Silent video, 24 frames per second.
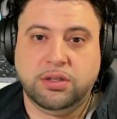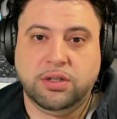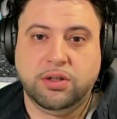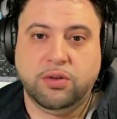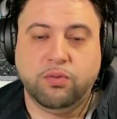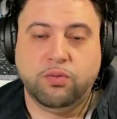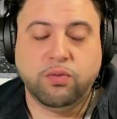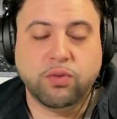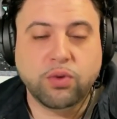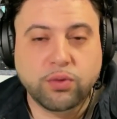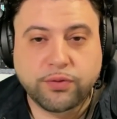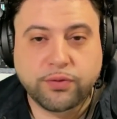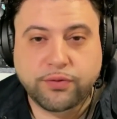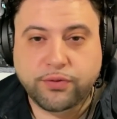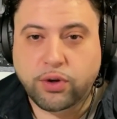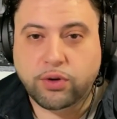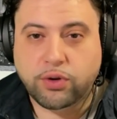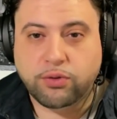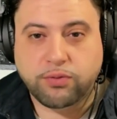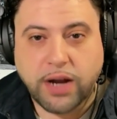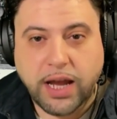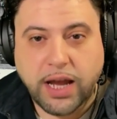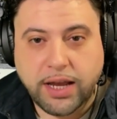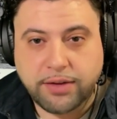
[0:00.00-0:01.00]
root for
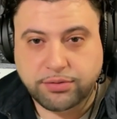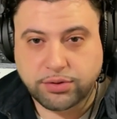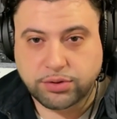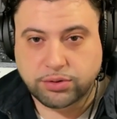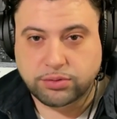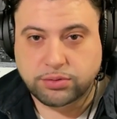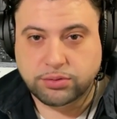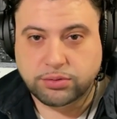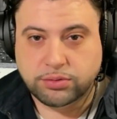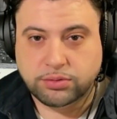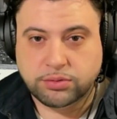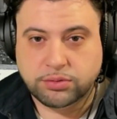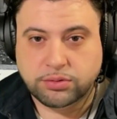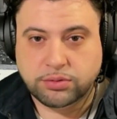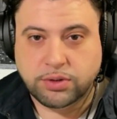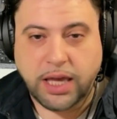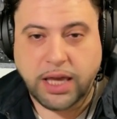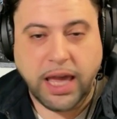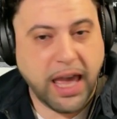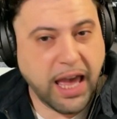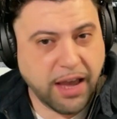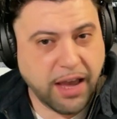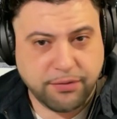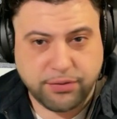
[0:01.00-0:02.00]
a rival.
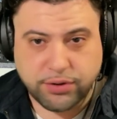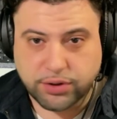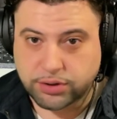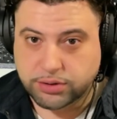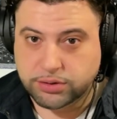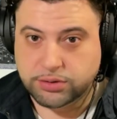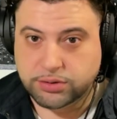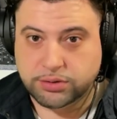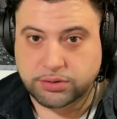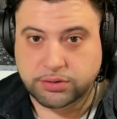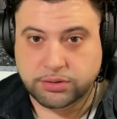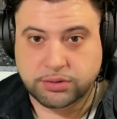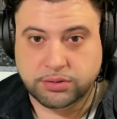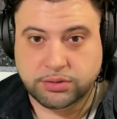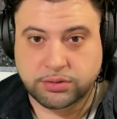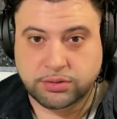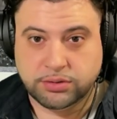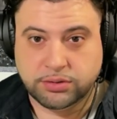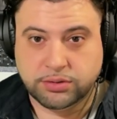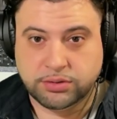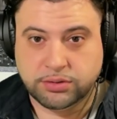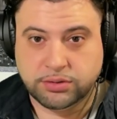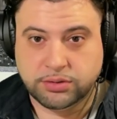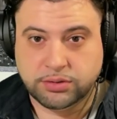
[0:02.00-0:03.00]
Ever.
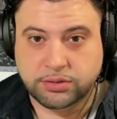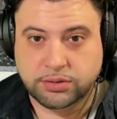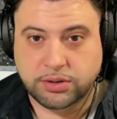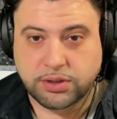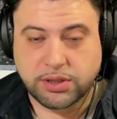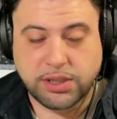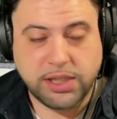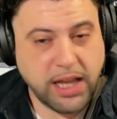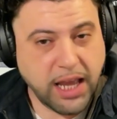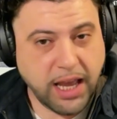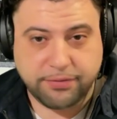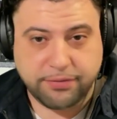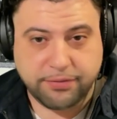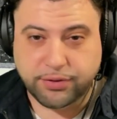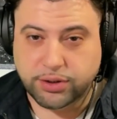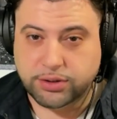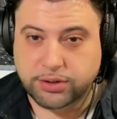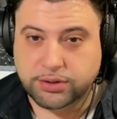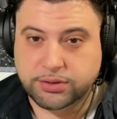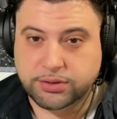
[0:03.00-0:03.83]
Never.